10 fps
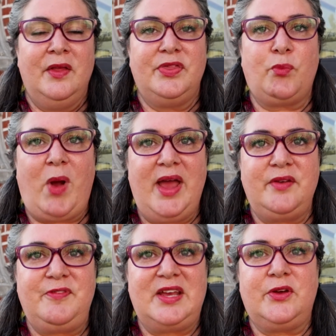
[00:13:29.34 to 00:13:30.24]
The ride
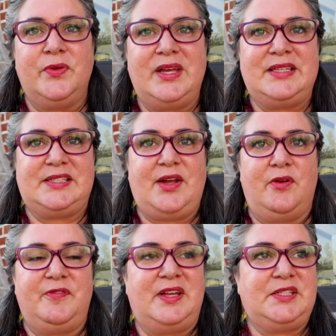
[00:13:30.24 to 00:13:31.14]
vehicle
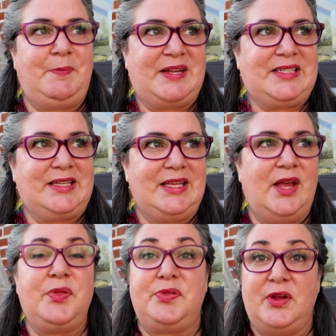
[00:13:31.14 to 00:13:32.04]
itself is basically
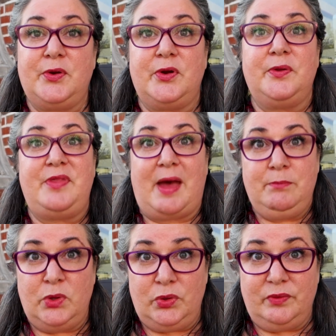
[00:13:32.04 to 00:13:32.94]
a theater that
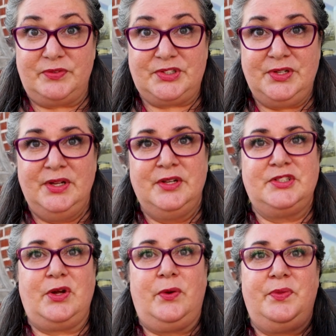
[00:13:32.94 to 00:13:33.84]
moves.
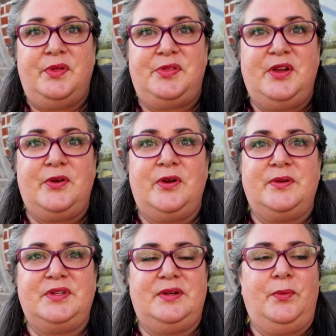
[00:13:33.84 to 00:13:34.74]
So the theater
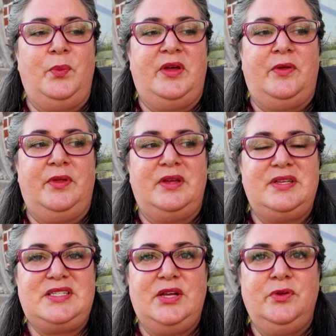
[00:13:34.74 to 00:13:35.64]
will
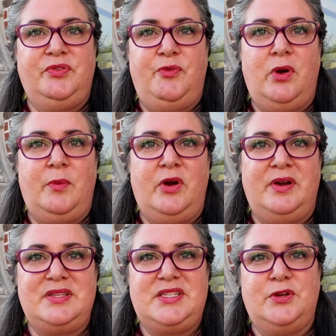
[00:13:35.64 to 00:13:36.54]
tilt forward,
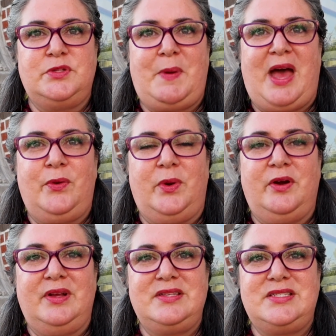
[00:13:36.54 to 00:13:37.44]
tilt
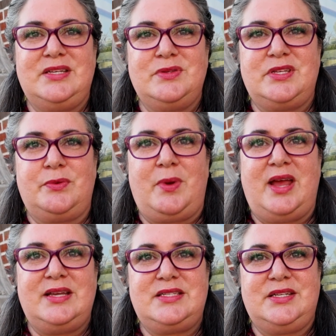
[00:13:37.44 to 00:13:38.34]
backward, tilt to the
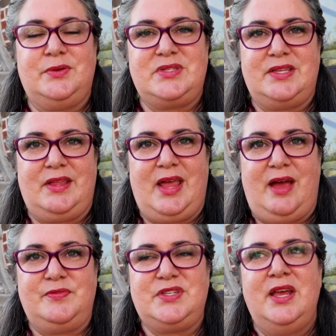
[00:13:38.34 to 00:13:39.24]
right, tilt to the
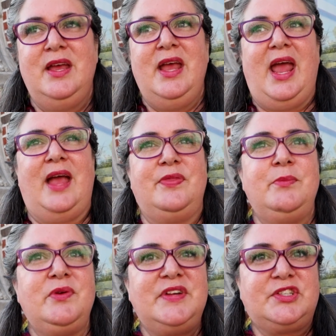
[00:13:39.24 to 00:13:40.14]
left. And the
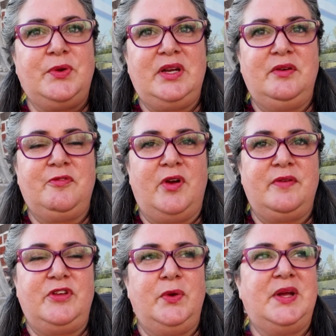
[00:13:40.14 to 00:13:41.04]
movie screen in front
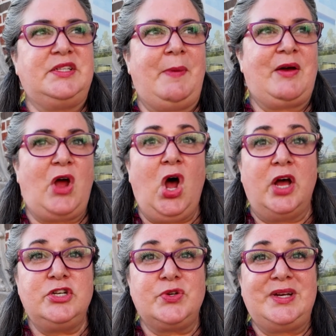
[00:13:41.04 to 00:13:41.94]
of you is about
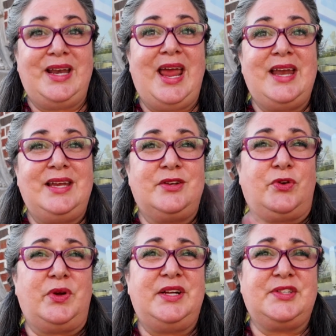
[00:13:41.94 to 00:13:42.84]
180
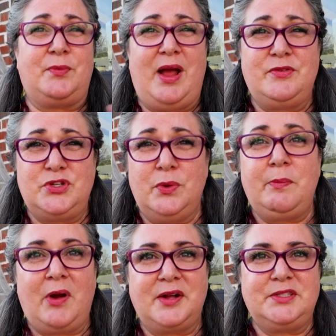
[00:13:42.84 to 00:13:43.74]
degrees around you
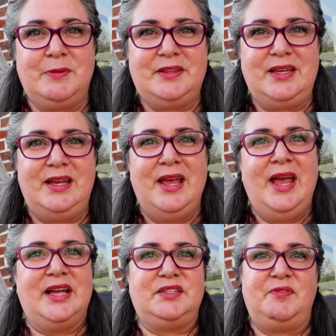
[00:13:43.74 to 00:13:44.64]
approximately.
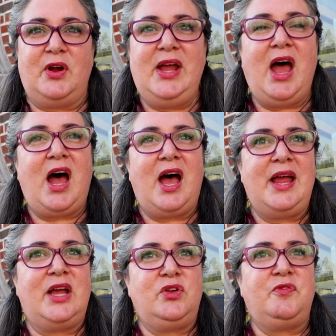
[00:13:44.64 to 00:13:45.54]
It's very high
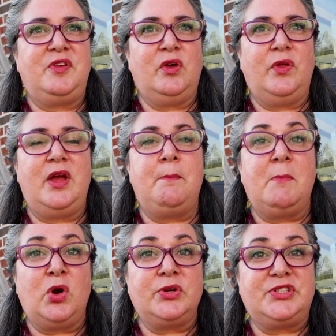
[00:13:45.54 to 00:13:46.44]
and you feel
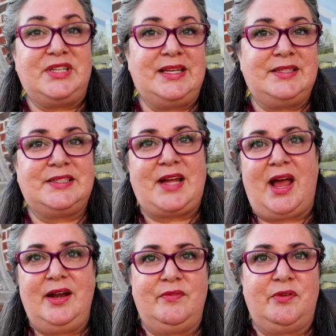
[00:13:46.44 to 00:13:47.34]
immersed
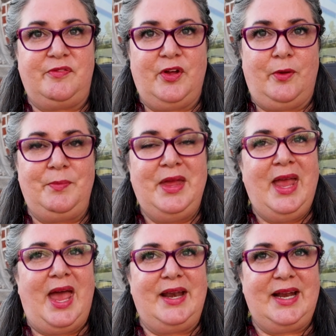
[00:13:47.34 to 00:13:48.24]
inside of the film.
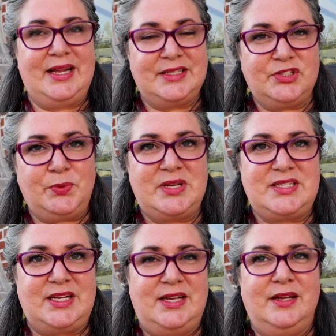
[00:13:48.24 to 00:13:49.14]
And it is
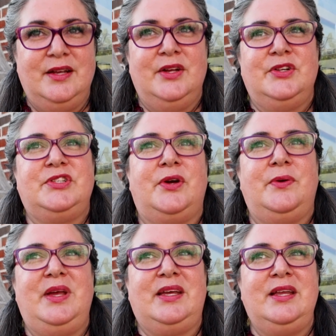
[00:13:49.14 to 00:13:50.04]
3D, so
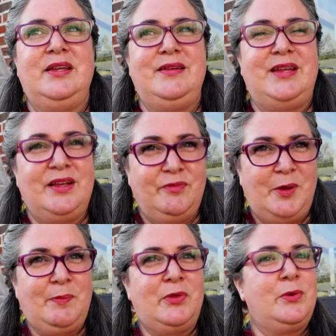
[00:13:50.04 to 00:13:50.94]
it can give
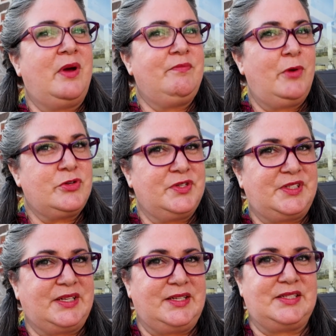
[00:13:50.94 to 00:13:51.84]
people who have motion
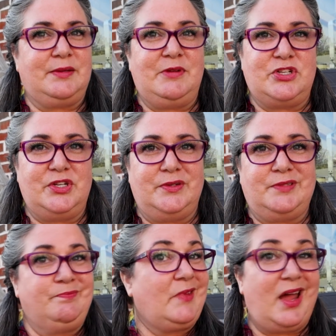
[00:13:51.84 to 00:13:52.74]
sickness some issues.
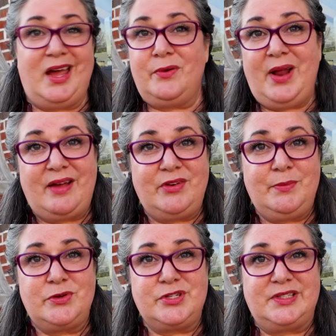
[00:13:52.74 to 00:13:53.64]
I don't have any
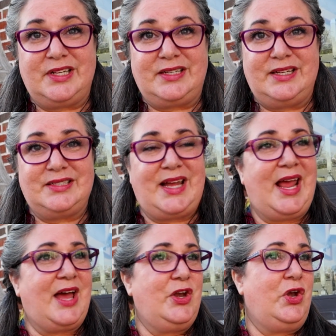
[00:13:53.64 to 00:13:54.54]
motion sickness. I
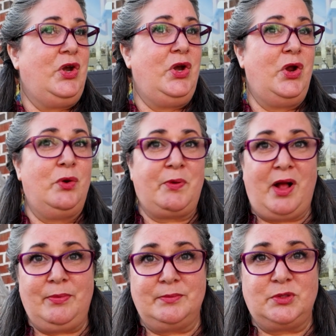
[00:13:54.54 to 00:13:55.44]
had no
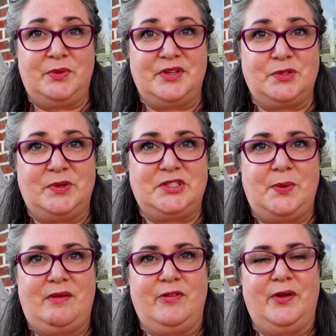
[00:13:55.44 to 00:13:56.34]
problems with this
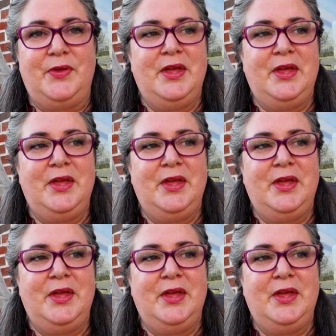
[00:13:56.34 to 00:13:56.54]
whatsoever.